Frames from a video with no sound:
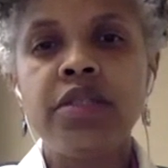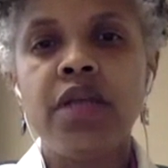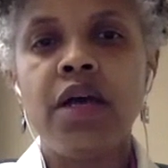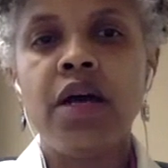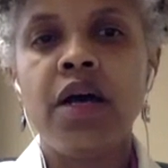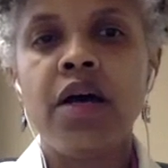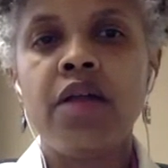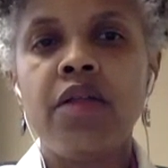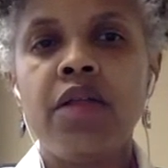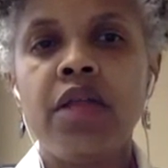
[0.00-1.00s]

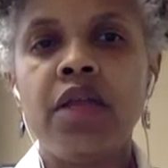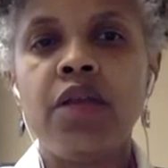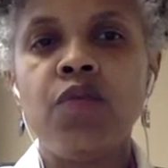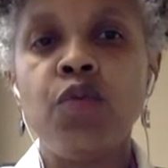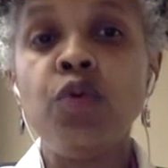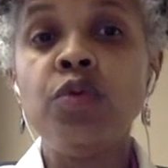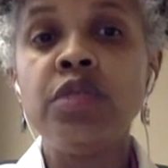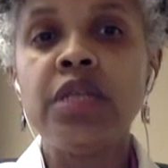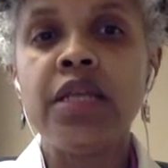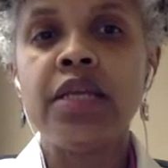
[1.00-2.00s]
the
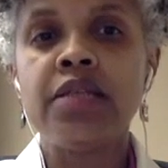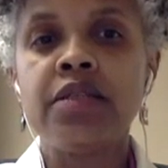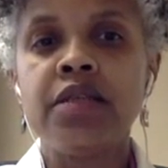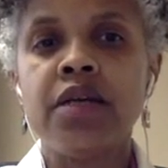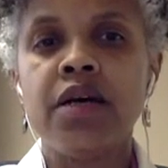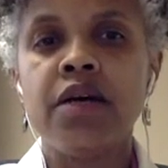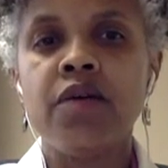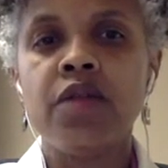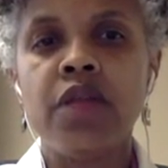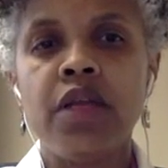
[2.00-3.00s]
wound is,
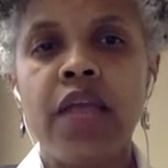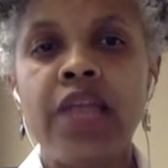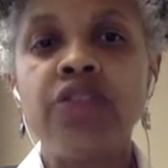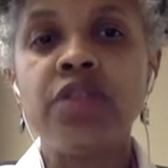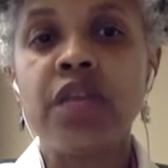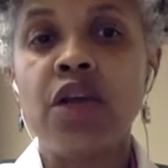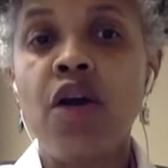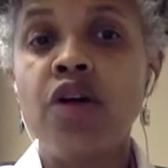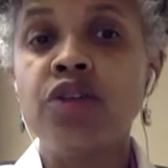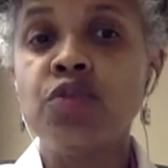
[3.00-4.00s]
the agent that
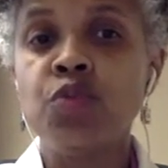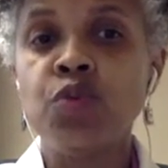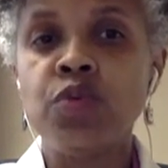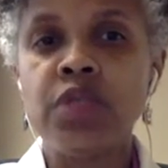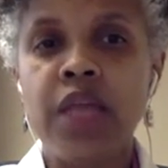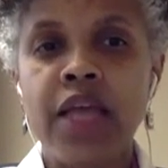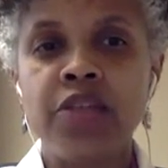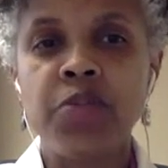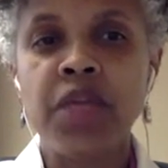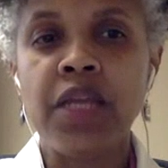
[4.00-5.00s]
caused the wound
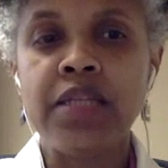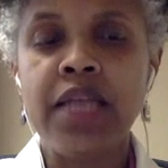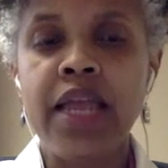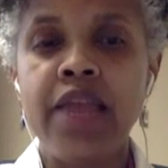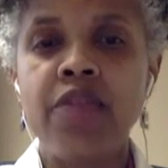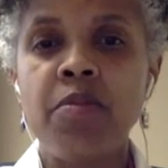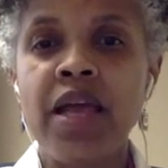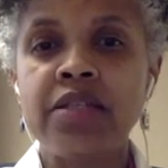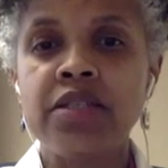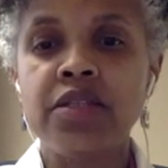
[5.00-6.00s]
has been contained, the
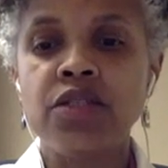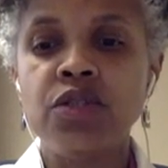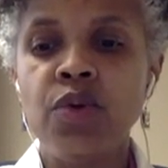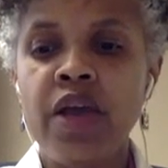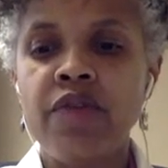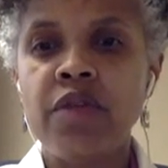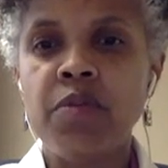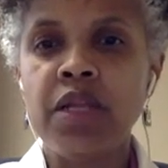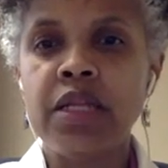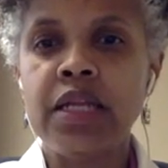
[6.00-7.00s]
mast cells do have the
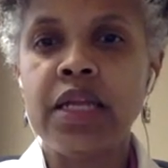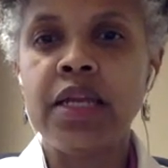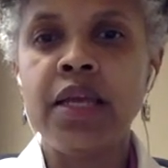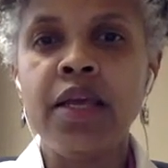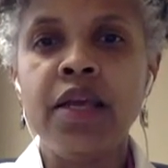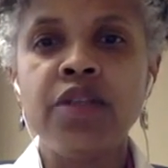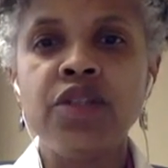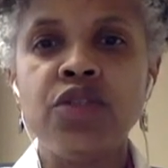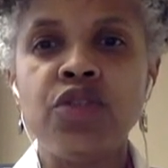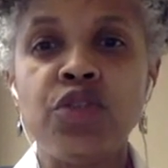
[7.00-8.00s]
ability
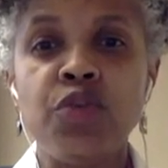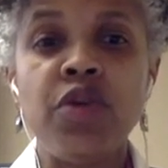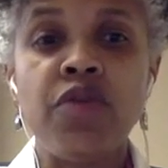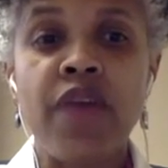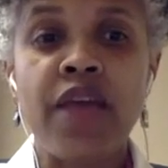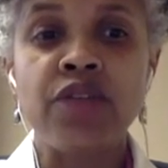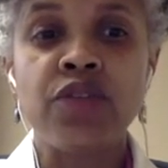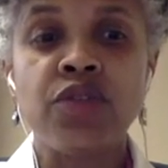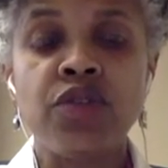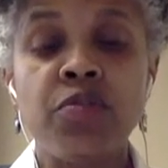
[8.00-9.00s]
to secrete
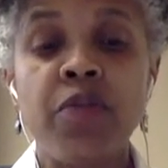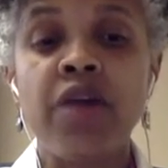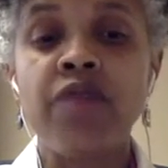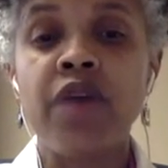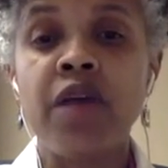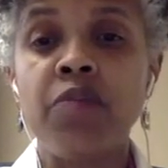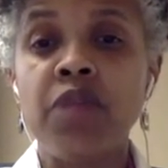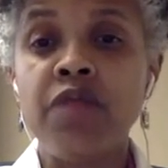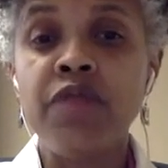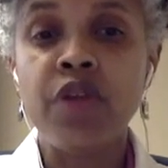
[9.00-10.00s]
factors to modify
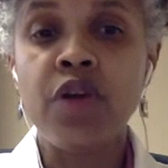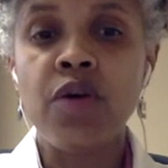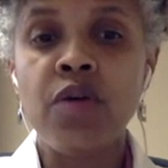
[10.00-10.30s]
blood flow.